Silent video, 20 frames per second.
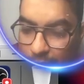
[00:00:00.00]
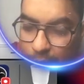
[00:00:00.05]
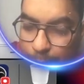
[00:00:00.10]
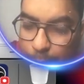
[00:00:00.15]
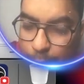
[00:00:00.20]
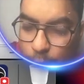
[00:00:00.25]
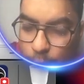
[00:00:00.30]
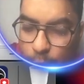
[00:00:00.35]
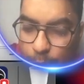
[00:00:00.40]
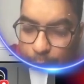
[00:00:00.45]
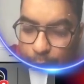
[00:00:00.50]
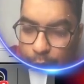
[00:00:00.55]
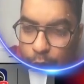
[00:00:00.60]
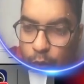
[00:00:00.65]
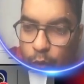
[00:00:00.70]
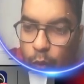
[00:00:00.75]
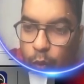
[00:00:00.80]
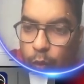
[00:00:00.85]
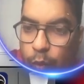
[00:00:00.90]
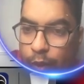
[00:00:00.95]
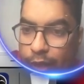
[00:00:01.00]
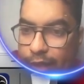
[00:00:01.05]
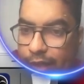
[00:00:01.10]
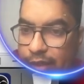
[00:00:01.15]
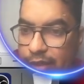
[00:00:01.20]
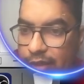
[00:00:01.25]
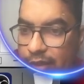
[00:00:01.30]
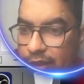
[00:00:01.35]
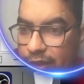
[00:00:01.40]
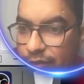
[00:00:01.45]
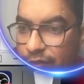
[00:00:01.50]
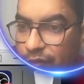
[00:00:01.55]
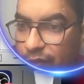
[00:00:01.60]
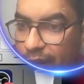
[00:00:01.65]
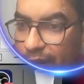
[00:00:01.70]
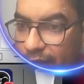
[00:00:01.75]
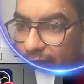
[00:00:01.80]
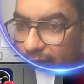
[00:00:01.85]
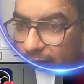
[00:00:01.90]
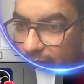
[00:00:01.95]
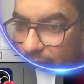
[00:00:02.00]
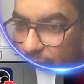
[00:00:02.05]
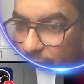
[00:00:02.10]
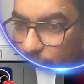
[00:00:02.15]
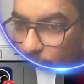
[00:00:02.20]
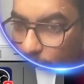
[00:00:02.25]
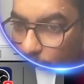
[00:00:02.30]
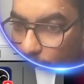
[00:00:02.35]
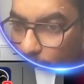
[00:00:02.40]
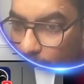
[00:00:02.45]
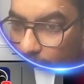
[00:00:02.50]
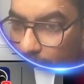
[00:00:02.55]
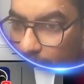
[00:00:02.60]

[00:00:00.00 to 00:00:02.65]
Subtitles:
out to be no, let us see why this is no.